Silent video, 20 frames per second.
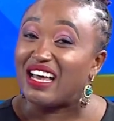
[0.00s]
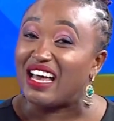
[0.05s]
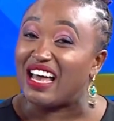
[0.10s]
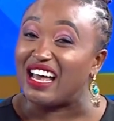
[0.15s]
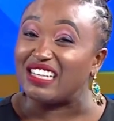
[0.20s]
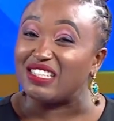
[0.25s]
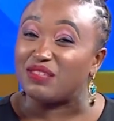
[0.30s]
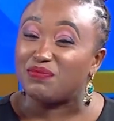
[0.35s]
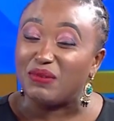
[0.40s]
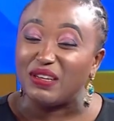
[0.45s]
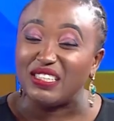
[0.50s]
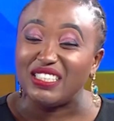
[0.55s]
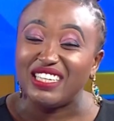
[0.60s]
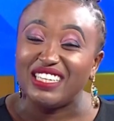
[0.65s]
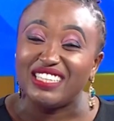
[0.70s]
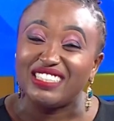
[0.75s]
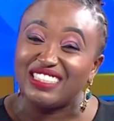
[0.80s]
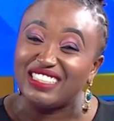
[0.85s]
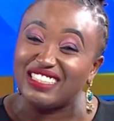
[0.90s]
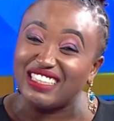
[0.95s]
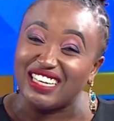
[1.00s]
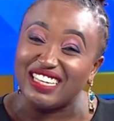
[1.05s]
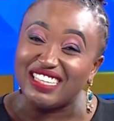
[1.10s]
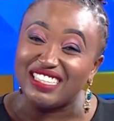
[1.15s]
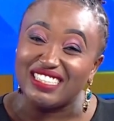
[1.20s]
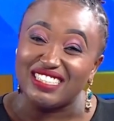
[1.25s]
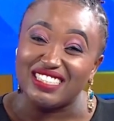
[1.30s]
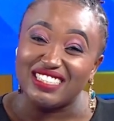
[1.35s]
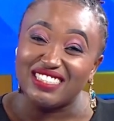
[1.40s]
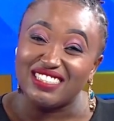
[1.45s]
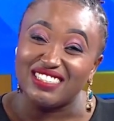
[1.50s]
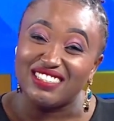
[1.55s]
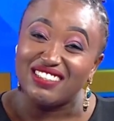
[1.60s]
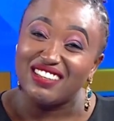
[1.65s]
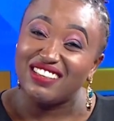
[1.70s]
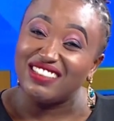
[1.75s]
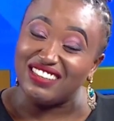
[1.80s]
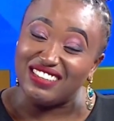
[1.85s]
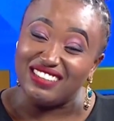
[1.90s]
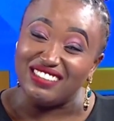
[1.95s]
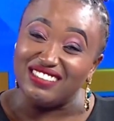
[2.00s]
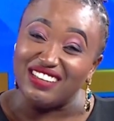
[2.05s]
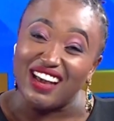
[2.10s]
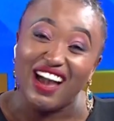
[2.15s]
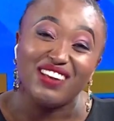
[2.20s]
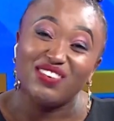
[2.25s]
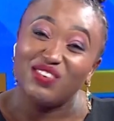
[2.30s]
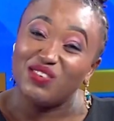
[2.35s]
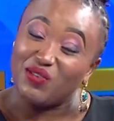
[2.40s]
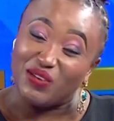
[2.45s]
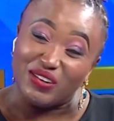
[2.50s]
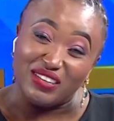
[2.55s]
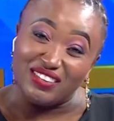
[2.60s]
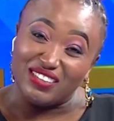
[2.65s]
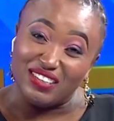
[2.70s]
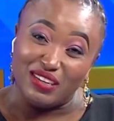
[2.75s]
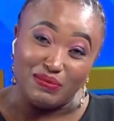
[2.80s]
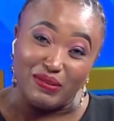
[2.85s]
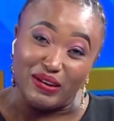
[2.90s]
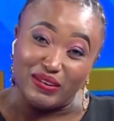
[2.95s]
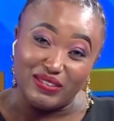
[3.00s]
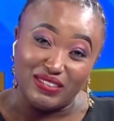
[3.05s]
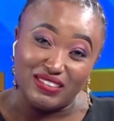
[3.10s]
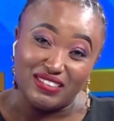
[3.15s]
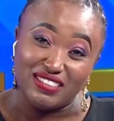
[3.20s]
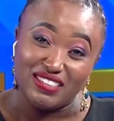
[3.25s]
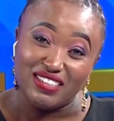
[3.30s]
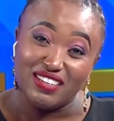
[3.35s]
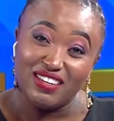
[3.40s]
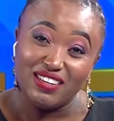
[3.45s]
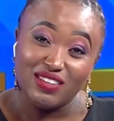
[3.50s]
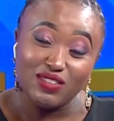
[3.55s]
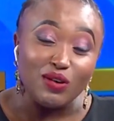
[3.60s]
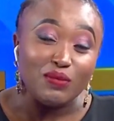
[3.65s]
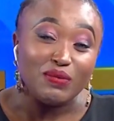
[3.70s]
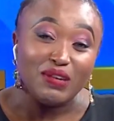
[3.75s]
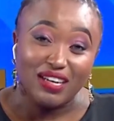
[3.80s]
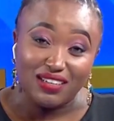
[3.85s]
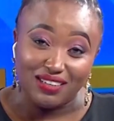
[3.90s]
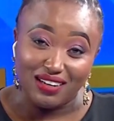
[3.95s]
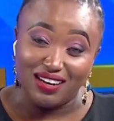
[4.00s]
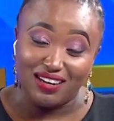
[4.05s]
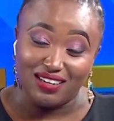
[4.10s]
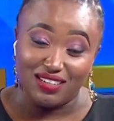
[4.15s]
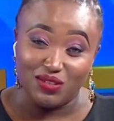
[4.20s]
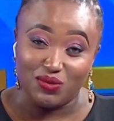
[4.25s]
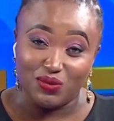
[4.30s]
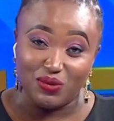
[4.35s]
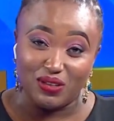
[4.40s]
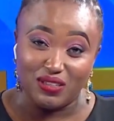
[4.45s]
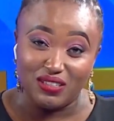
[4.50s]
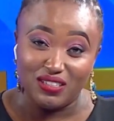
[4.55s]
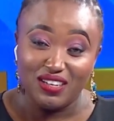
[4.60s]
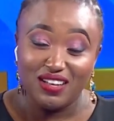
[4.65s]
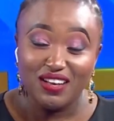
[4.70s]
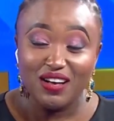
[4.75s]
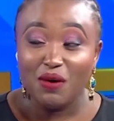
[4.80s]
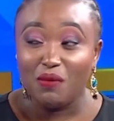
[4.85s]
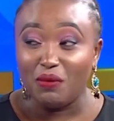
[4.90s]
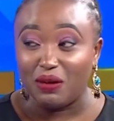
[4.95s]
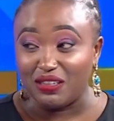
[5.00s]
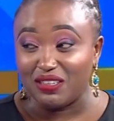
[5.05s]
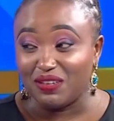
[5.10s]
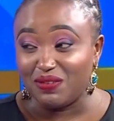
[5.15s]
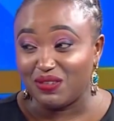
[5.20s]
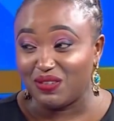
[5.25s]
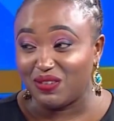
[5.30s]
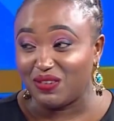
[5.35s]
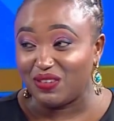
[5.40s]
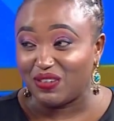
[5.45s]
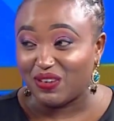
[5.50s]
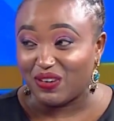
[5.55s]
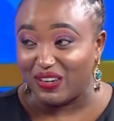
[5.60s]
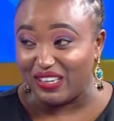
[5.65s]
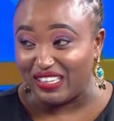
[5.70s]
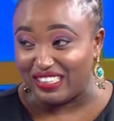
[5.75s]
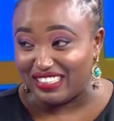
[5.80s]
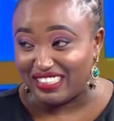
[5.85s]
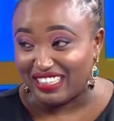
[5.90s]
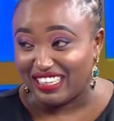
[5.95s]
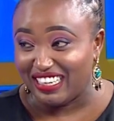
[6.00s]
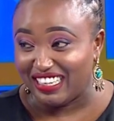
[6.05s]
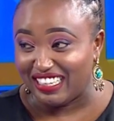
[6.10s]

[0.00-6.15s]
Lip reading: Especially today's thing. I don't know anything about it. So I'm here to learn as well. Welcome to the show, Lydia.